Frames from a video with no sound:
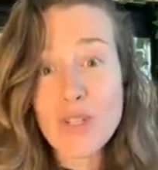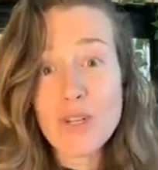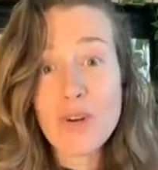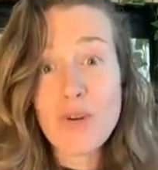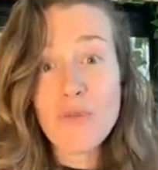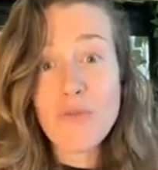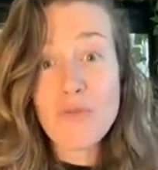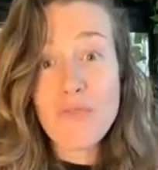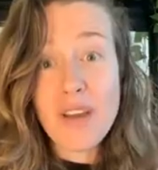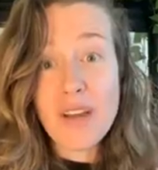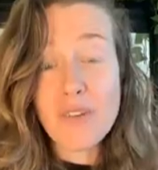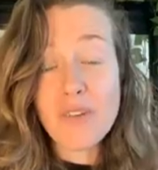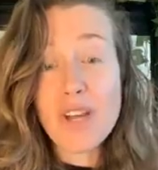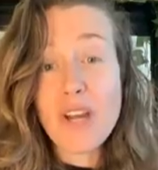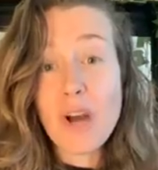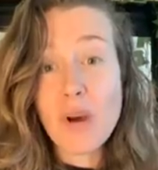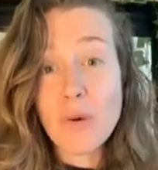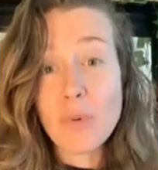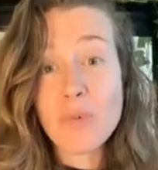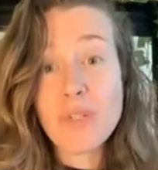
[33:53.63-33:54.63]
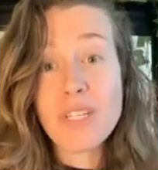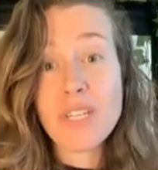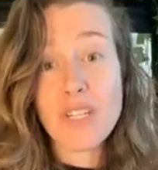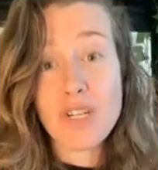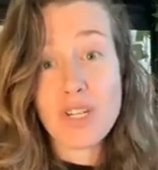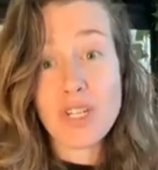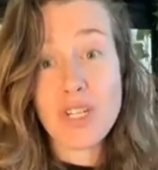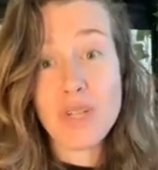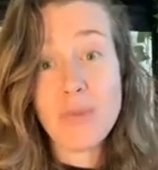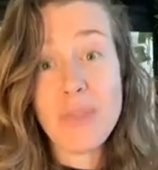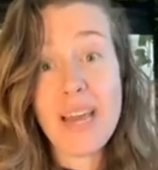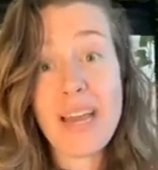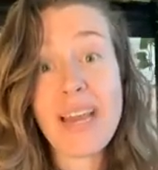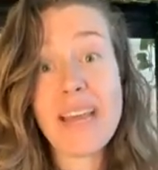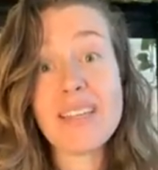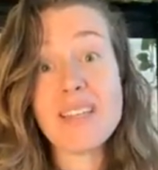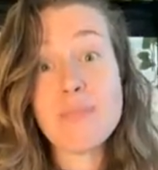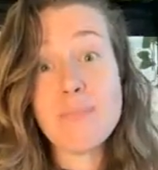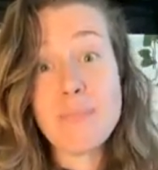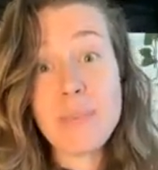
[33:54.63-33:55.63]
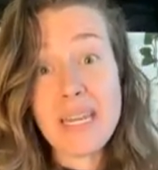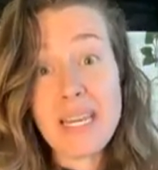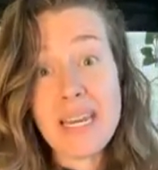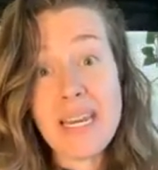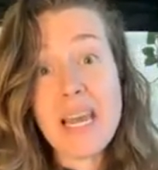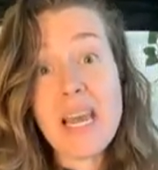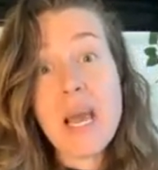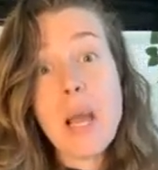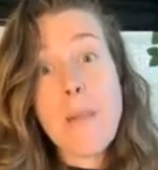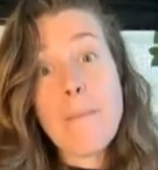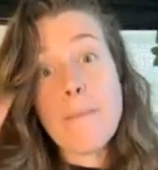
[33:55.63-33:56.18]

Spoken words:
your very own tissue that has been